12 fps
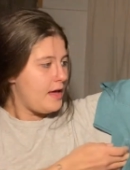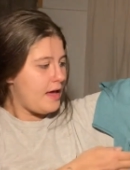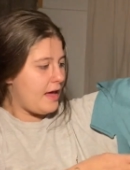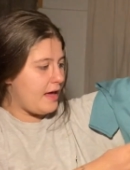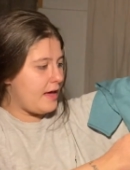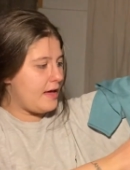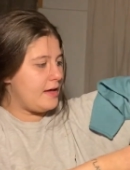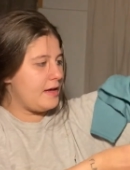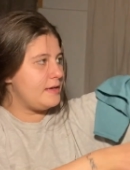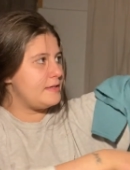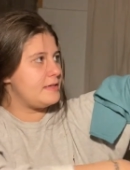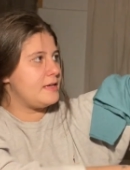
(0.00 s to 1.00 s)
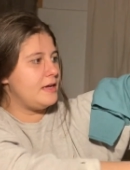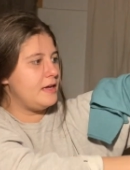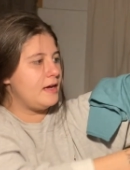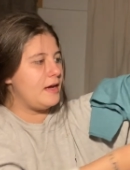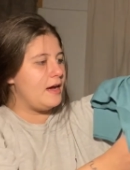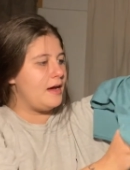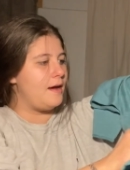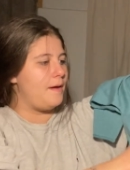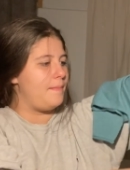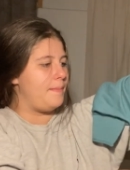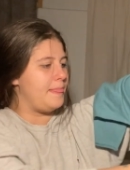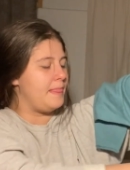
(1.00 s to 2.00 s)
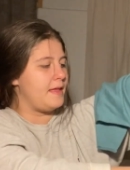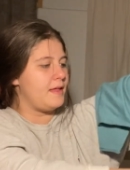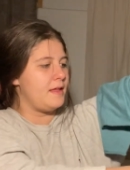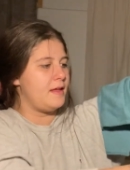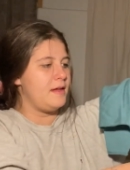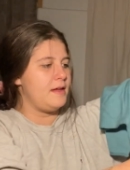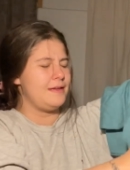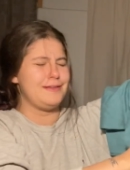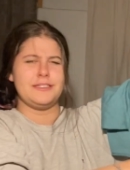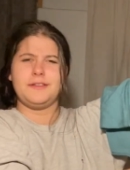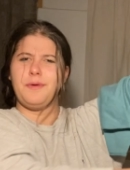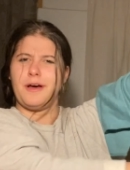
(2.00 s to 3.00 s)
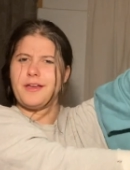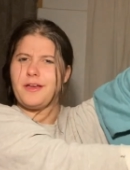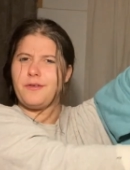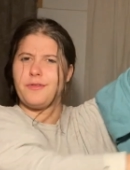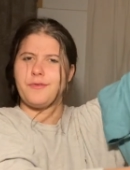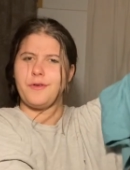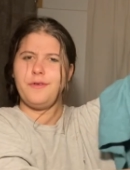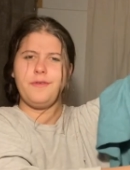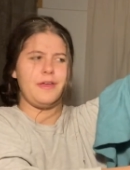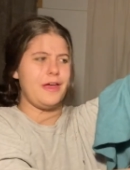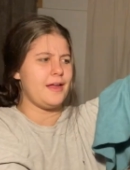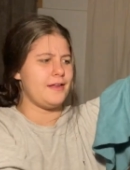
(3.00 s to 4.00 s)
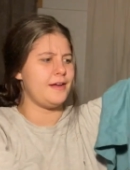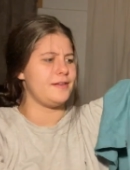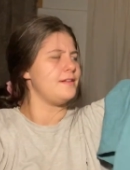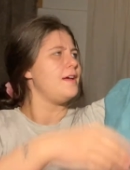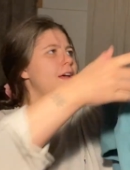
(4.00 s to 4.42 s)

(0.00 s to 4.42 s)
And um, does the pocket go through? Yeah, it does.